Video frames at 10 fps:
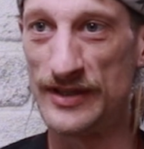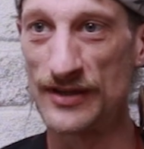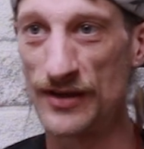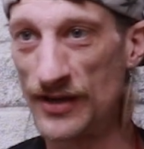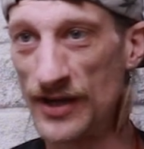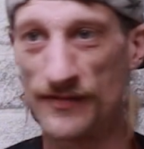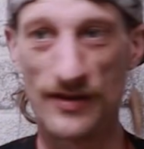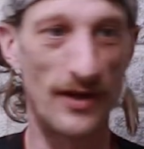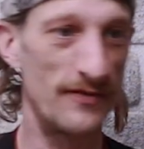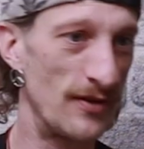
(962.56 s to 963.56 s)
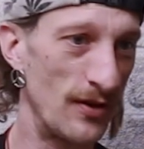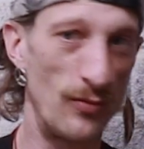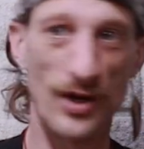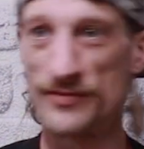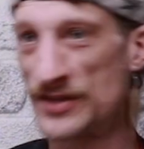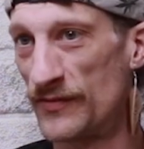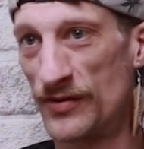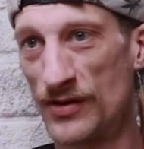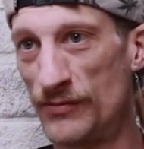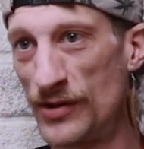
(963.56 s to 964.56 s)
Eco Life and Life Cycle Worms,
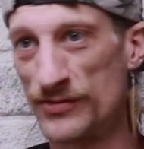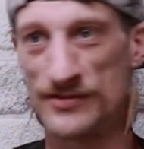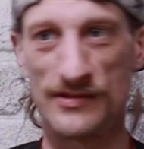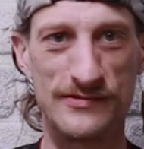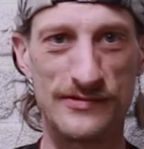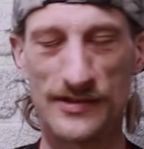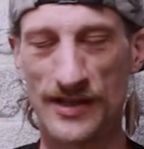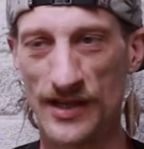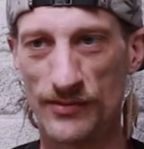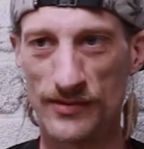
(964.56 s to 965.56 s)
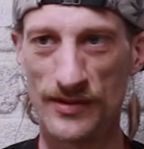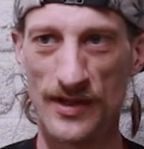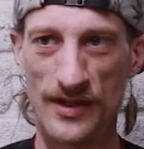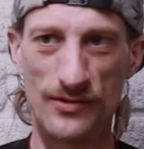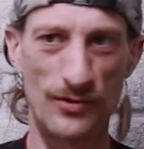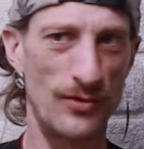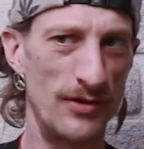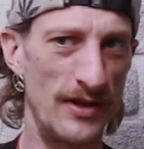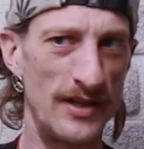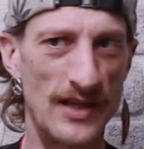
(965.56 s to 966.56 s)
Cover Crop Mulch, and oh, okay, well, not
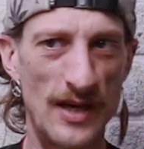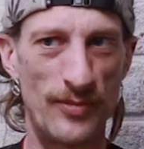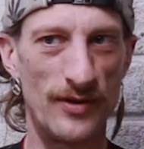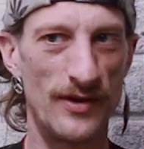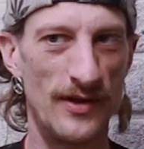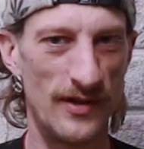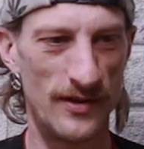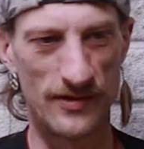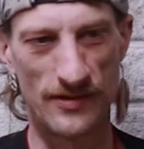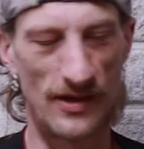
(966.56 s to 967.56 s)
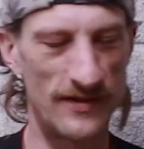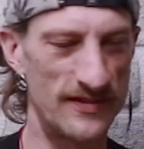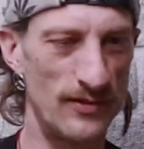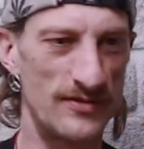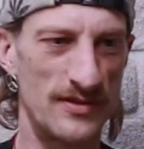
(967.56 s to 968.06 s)
quite ready yet, but, you know, let's see what